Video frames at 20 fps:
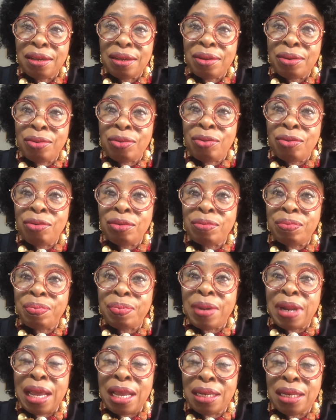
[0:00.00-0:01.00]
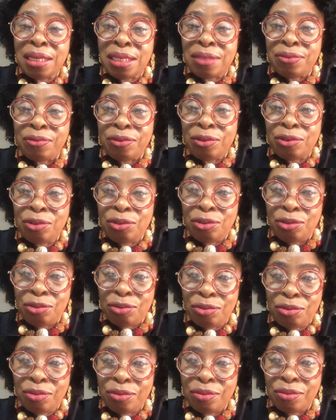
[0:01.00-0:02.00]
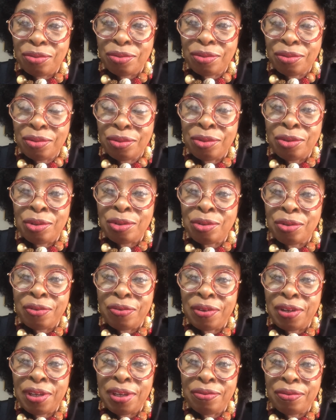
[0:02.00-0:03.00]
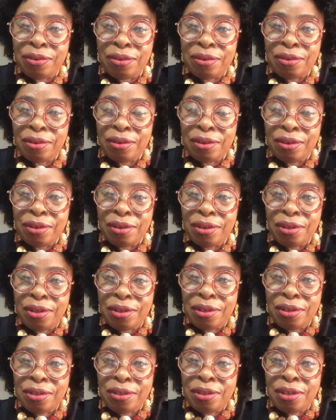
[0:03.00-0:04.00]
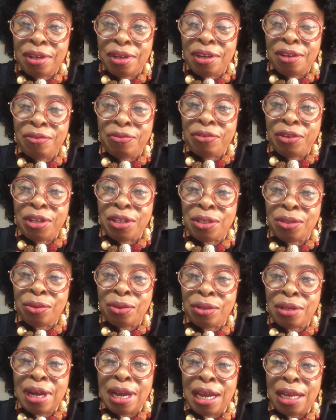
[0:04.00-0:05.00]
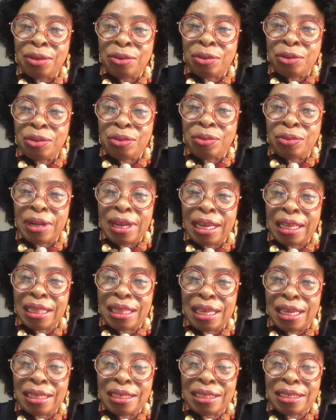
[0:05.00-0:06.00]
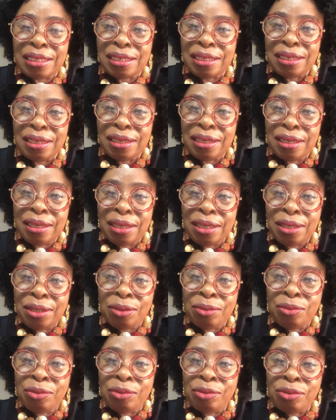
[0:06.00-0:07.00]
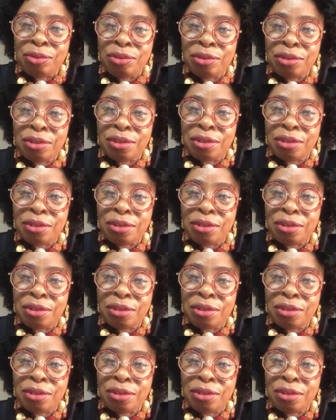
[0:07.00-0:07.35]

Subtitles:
good plans for you, not of evil. And if he's not hard on you like that, you wouldn't